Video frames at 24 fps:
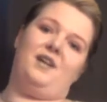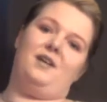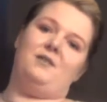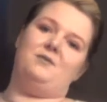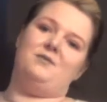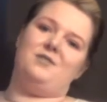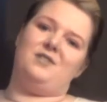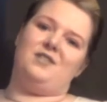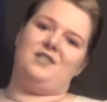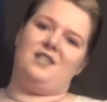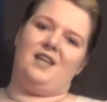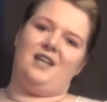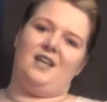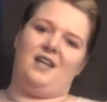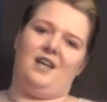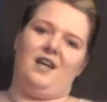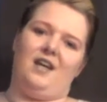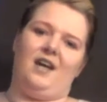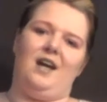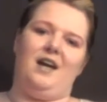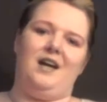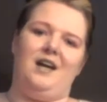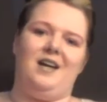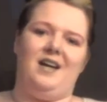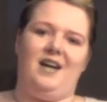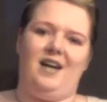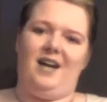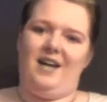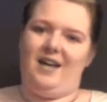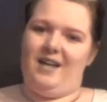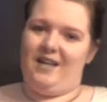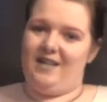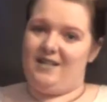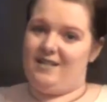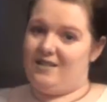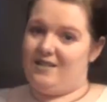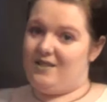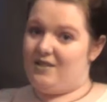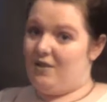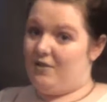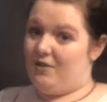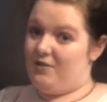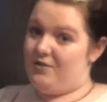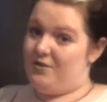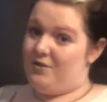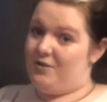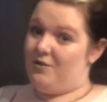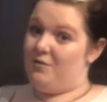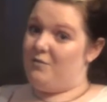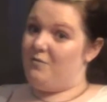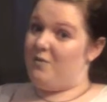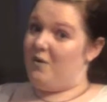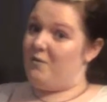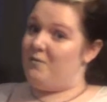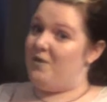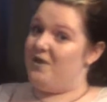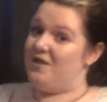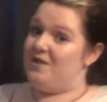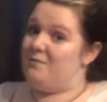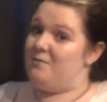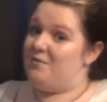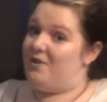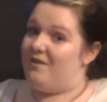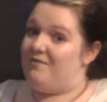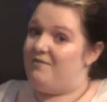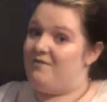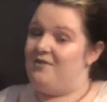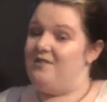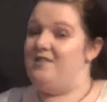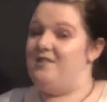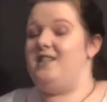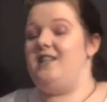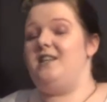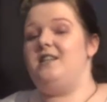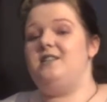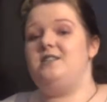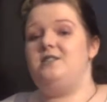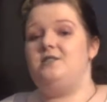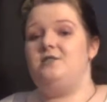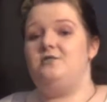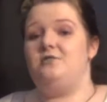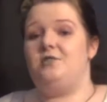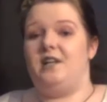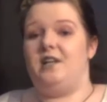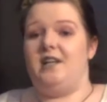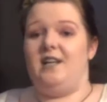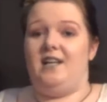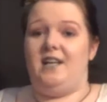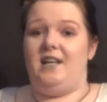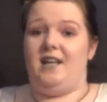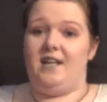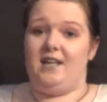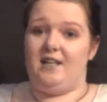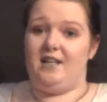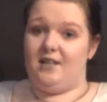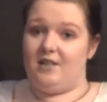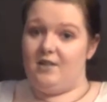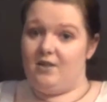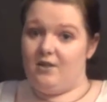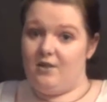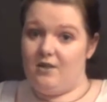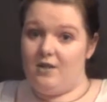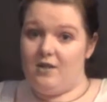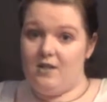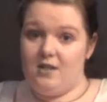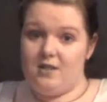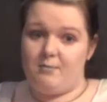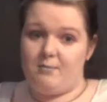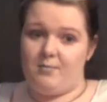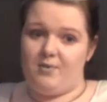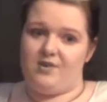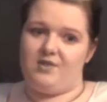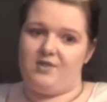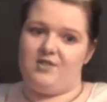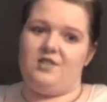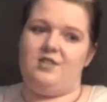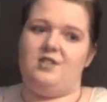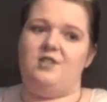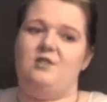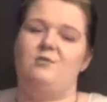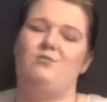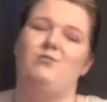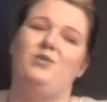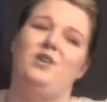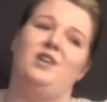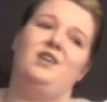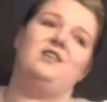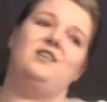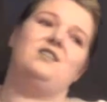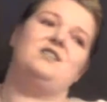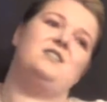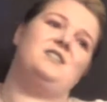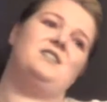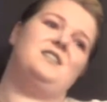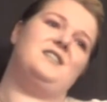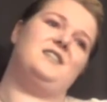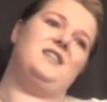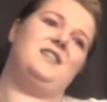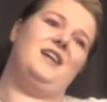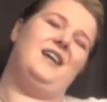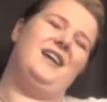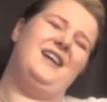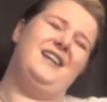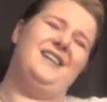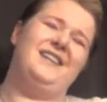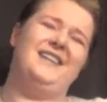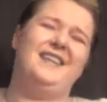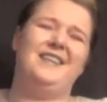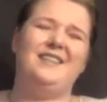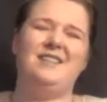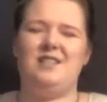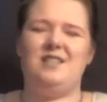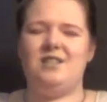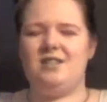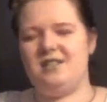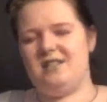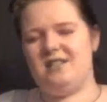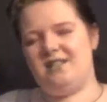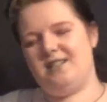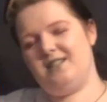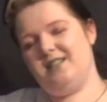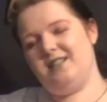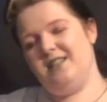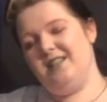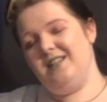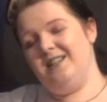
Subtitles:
I would say is also my personal preference is to train in an underbust because it just